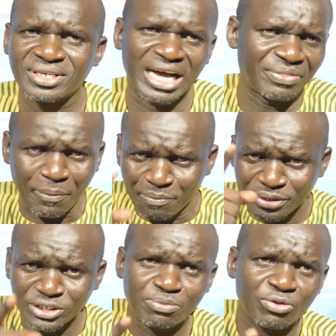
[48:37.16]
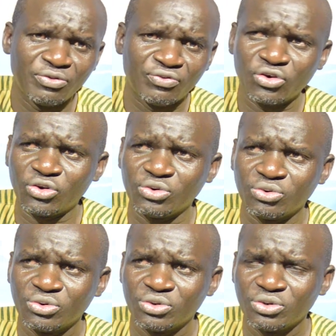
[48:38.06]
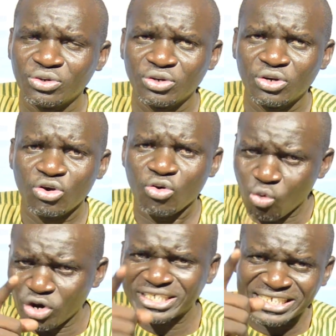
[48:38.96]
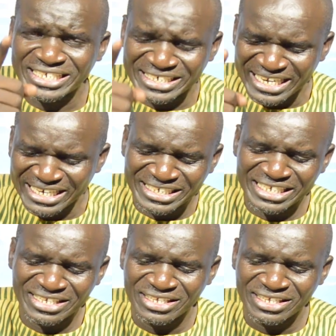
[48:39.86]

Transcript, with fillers: God. And the principle will follow you. What is attracting